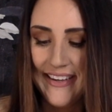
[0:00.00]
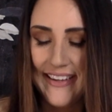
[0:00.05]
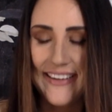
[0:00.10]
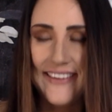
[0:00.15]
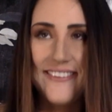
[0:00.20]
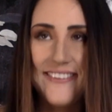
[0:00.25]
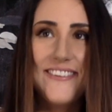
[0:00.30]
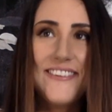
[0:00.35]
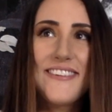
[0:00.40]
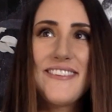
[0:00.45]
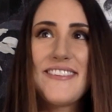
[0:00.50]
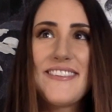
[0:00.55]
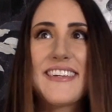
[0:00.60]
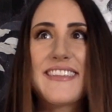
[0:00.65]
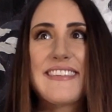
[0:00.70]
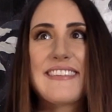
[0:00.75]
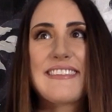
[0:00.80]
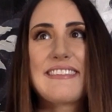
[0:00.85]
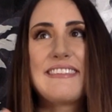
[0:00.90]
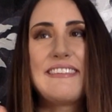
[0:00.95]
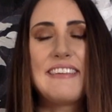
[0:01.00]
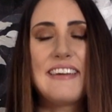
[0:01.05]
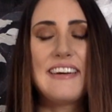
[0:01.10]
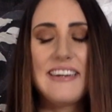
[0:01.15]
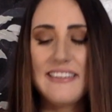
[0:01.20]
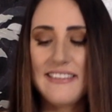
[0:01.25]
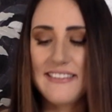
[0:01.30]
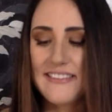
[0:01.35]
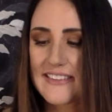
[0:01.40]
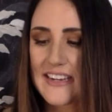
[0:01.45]
It's just like this
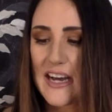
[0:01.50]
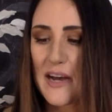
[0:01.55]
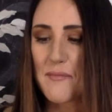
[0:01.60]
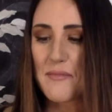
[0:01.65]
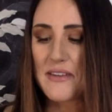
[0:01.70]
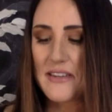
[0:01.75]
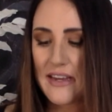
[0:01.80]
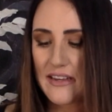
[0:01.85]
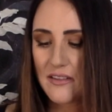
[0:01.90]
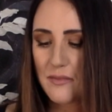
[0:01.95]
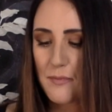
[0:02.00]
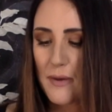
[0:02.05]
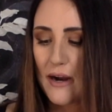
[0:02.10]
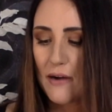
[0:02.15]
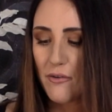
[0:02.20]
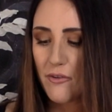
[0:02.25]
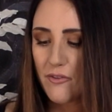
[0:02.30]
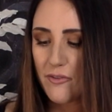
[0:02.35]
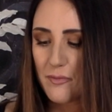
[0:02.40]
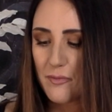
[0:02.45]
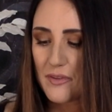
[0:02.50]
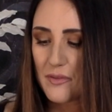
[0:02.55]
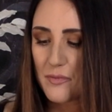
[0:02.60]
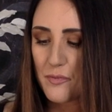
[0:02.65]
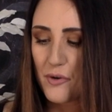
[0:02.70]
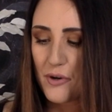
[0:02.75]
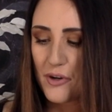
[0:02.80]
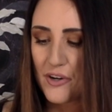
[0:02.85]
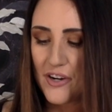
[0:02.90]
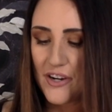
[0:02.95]
nonstop death spiral from this
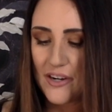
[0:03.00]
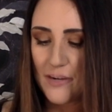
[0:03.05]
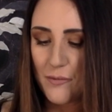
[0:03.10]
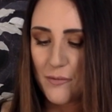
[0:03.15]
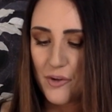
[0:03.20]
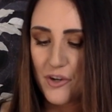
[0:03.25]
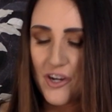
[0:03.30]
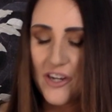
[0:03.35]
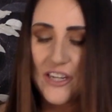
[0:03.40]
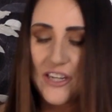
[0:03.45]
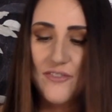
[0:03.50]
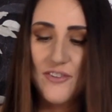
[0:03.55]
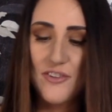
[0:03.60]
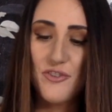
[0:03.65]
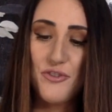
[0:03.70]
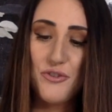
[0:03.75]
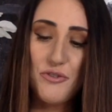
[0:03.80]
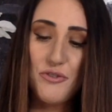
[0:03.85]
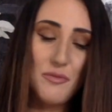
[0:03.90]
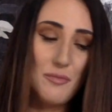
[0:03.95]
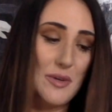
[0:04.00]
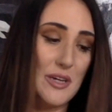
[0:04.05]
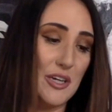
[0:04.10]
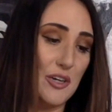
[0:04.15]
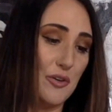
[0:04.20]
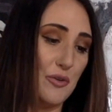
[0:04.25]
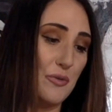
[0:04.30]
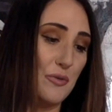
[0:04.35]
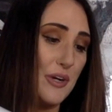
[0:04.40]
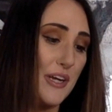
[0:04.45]
point on, and we're not even to the big
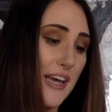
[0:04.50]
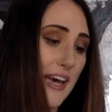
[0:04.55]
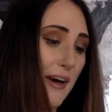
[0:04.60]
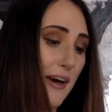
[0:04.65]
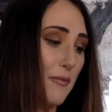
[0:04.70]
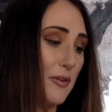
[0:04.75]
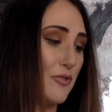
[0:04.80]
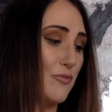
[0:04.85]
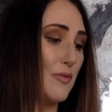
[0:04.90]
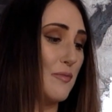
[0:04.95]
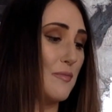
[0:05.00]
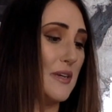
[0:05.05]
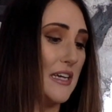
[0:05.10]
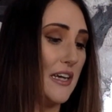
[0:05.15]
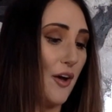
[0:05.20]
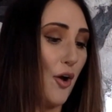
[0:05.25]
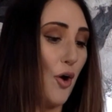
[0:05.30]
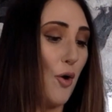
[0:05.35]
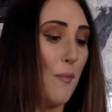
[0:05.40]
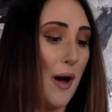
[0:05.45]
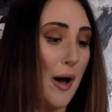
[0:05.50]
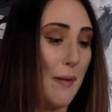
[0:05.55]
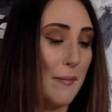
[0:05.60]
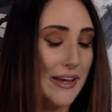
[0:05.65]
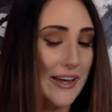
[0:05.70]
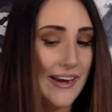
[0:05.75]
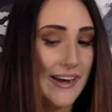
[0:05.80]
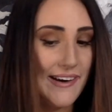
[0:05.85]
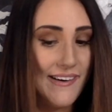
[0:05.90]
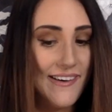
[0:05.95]
kahuna yet, which would be
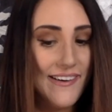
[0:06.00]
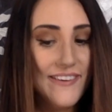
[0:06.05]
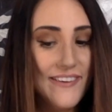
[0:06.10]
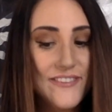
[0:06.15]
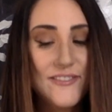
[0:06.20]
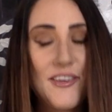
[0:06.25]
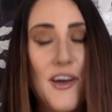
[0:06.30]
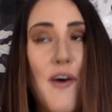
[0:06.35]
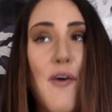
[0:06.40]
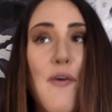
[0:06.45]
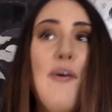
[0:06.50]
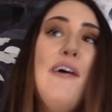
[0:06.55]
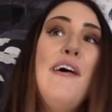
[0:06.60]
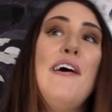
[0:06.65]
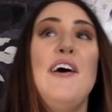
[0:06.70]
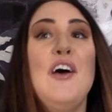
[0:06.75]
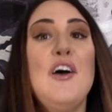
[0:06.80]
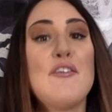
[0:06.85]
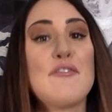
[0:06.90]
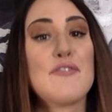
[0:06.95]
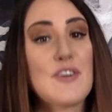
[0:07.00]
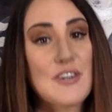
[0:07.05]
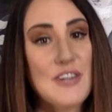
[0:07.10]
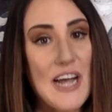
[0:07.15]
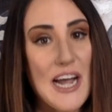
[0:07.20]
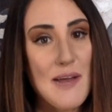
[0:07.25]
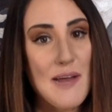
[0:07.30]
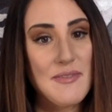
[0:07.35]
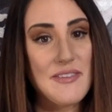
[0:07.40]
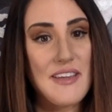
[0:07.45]
Obamacare. So for
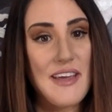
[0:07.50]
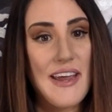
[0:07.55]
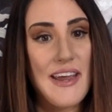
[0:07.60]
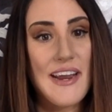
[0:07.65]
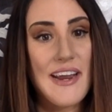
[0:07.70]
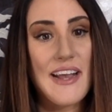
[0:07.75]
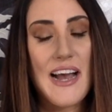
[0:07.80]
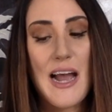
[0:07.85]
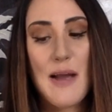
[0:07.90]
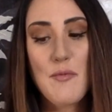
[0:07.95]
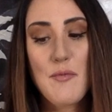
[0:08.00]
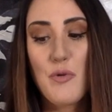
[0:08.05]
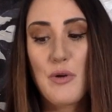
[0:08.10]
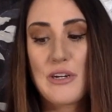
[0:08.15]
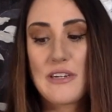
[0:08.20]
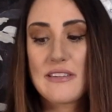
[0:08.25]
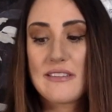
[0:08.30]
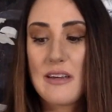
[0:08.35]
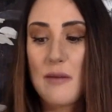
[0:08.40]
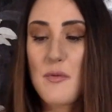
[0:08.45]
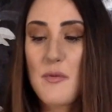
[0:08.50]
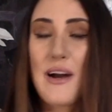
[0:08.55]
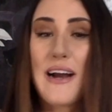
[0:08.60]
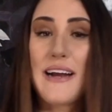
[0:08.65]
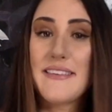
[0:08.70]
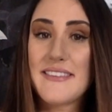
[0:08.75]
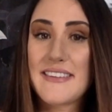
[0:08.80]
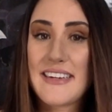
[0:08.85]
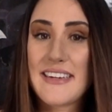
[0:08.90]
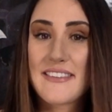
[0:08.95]
time's sake, I'm going to
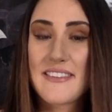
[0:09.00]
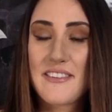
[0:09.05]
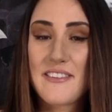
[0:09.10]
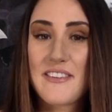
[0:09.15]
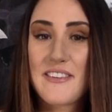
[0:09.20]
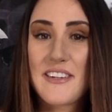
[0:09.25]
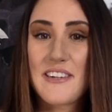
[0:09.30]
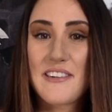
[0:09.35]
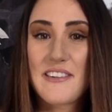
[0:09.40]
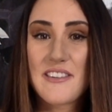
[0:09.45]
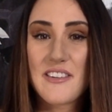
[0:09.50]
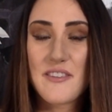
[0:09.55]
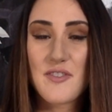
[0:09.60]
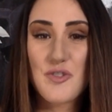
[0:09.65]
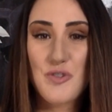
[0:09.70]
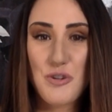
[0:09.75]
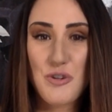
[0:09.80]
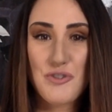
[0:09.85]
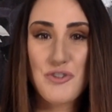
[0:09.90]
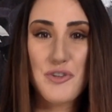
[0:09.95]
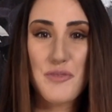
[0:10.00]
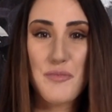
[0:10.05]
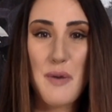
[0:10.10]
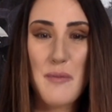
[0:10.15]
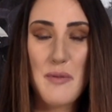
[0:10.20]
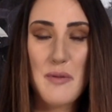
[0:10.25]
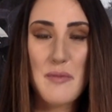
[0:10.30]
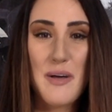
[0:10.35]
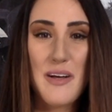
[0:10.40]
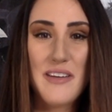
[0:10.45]
summarize the next 30 years of atrocious
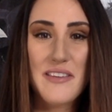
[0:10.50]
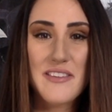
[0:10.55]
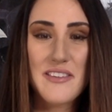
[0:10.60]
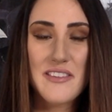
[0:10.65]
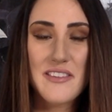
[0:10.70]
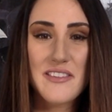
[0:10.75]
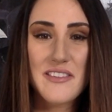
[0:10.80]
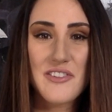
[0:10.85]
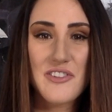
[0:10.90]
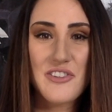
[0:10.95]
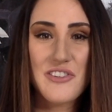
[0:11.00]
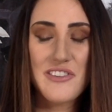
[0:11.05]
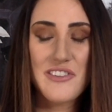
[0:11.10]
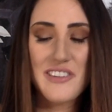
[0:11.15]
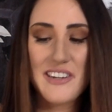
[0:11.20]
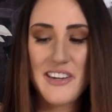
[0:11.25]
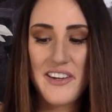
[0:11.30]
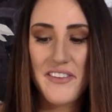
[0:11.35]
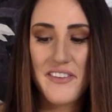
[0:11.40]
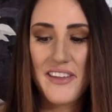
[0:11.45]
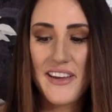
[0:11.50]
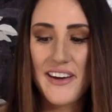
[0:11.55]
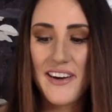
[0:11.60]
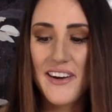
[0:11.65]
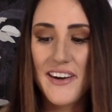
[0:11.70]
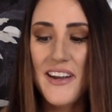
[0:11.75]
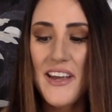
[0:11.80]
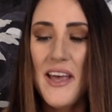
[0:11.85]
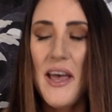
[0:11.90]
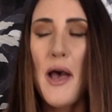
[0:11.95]
public policy decisions in
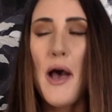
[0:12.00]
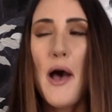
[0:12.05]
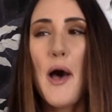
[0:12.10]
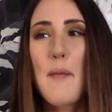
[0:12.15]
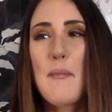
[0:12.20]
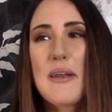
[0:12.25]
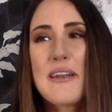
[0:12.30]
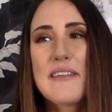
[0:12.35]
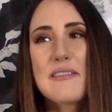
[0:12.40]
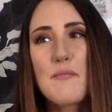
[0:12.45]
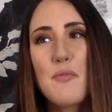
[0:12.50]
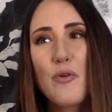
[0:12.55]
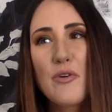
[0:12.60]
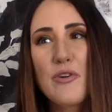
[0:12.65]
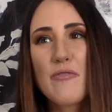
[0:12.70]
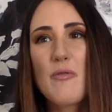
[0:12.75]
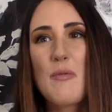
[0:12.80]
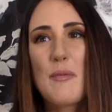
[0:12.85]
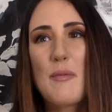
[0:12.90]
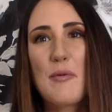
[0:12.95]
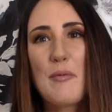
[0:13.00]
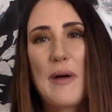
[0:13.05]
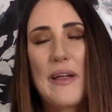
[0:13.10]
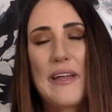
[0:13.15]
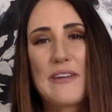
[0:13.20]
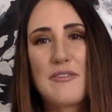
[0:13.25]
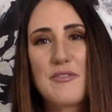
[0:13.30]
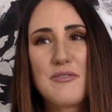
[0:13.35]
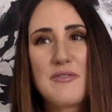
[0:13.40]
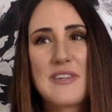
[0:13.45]
healthcare. And it's important to remember while
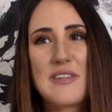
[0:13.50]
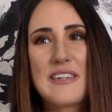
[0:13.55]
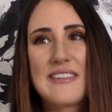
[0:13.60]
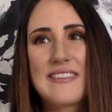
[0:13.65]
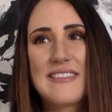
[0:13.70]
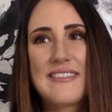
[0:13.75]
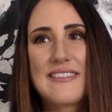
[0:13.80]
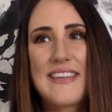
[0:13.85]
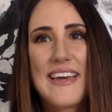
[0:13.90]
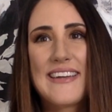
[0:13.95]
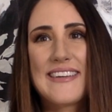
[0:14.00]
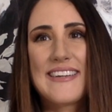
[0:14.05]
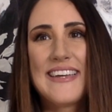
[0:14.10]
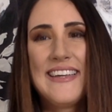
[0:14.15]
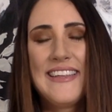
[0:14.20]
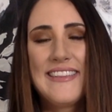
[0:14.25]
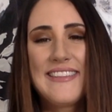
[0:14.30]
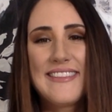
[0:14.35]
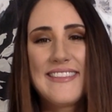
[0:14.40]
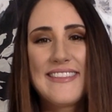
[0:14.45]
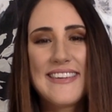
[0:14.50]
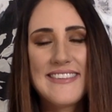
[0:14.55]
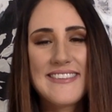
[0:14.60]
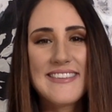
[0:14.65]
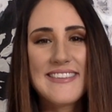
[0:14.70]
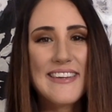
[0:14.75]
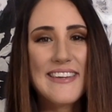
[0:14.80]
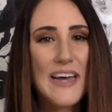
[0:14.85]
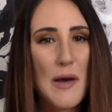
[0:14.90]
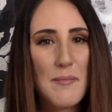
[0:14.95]
I do this, that this
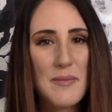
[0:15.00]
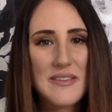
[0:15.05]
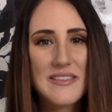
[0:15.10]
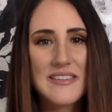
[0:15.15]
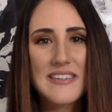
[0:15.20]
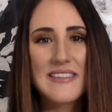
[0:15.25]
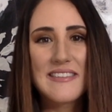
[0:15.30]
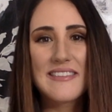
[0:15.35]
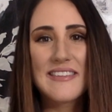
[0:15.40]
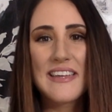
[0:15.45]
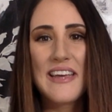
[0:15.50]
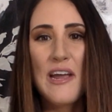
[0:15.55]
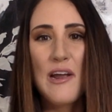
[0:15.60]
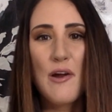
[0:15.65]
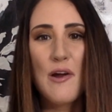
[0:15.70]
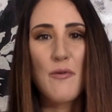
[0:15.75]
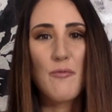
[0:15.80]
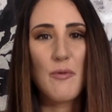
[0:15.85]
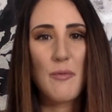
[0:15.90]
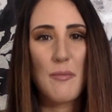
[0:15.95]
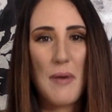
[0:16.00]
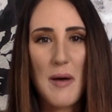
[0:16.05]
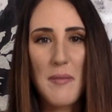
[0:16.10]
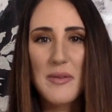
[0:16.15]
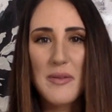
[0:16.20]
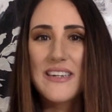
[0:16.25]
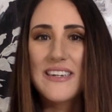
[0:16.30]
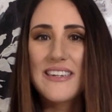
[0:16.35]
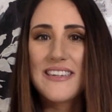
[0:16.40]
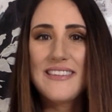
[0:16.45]
encompasses
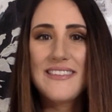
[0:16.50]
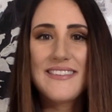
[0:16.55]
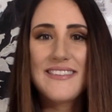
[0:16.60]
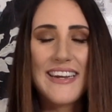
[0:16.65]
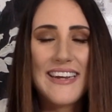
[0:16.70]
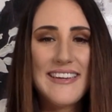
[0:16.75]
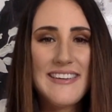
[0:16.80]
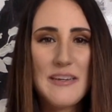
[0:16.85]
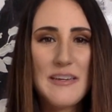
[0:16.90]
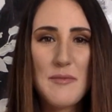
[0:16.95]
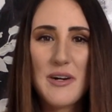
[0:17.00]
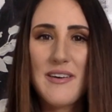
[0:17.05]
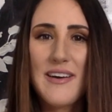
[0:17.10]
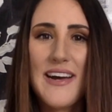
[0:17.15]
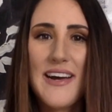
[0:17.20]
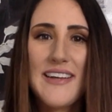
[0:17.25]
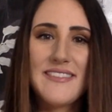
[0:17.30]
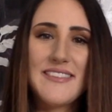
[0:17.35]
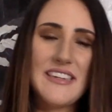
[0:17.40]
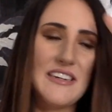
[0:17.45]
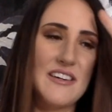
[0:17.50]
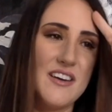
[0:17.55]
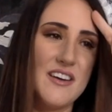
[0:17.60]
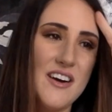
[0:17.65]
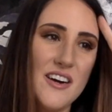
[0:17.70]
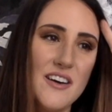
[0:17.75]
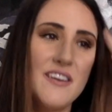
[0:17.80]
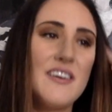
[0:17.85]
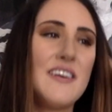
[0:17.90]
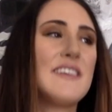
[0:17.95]
Republicans and Democrats in
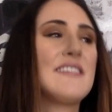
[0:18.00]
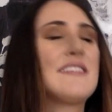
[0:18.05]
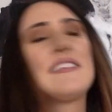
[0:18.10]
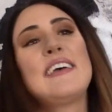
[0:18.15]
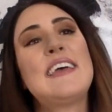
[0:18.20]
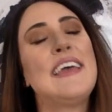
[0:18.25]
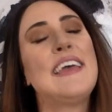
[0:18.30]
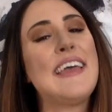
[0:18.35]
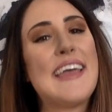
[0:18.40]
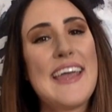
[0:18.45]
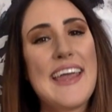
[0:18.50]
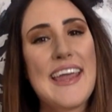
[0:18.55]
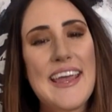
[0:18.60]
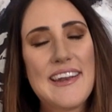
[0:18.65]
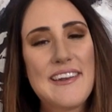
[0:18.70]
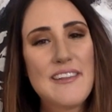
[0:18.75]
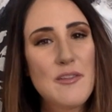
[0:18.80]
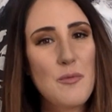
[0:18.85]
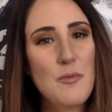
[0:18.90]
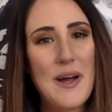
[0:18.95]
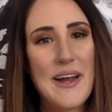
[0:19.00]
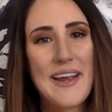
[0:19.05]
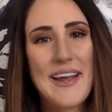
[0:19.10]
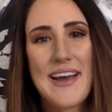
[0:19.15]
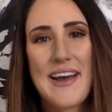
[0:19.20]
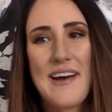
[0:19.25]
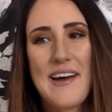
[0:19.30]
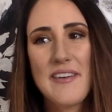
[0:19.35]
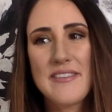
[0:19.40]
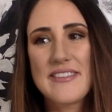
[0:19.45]
Congress and in the White
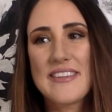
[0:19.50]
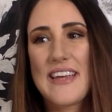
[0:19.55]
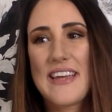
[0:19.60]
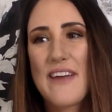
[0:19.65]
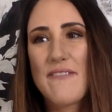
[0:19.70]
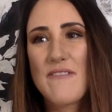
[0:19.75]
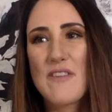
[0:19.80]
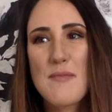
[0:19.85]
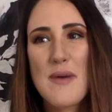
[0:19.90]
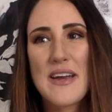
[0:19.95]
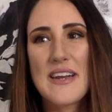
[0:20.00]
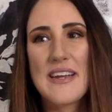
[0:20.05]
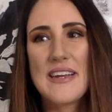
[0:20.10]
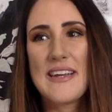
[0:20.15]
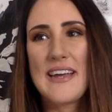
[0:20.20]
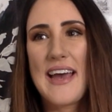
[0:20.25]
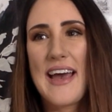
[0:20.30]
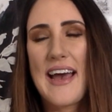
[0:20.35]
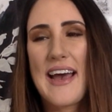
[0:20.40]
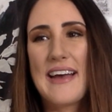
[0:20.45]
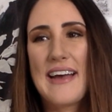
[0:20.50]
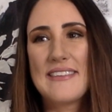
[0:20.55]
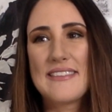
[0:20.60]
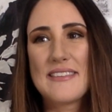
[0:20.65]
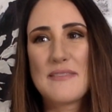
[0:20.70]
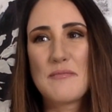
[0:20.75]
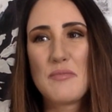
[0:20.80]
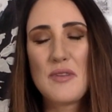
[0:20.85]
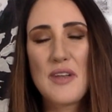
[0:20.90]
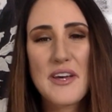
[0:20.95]
House. Everybody
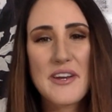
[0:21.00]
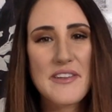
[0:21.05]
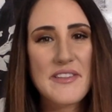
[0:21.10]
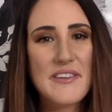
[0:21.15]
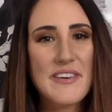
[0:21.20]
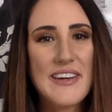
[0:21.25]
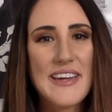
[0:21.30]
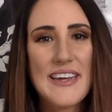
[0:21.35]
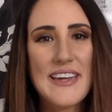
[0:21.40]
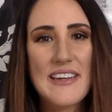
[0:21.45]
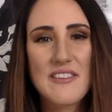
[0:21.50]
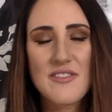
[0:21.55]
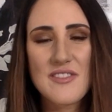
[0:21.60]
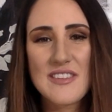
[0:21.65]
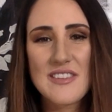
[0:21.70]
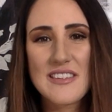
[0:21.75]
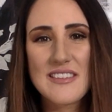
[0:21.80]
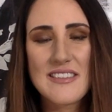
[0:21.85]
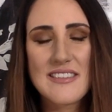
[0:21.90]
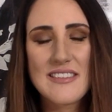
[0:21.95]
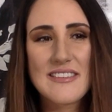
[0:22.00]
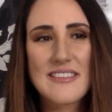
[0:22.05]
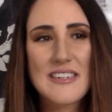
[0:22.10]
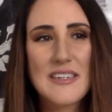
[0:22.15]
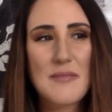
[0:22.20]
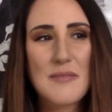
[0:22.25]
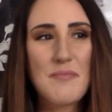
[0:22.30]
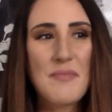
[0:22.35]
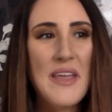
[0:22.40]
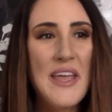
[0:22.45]
has blood on their hands for this
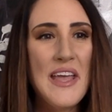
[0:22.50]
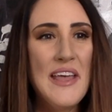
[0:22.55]
system.